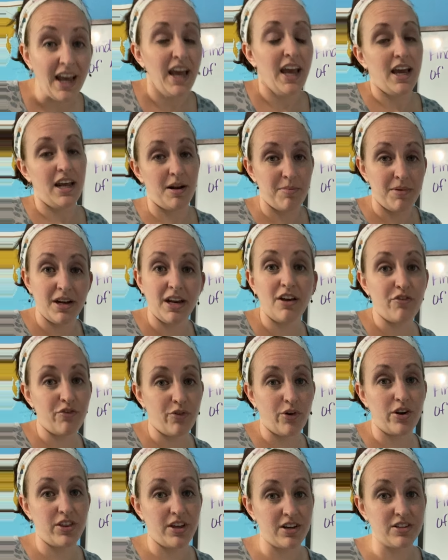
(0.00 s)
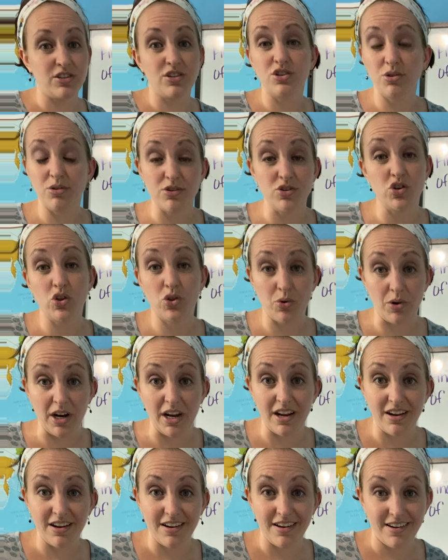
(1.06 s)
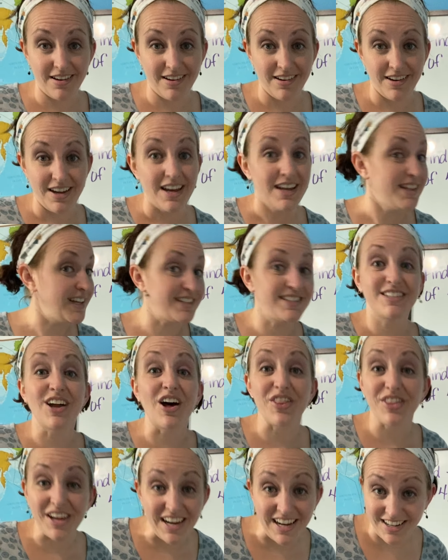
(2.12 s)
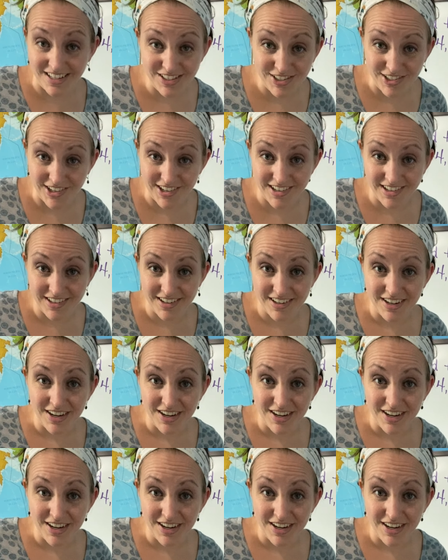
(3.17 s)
and I'm going to get 4,203. That's not the answer.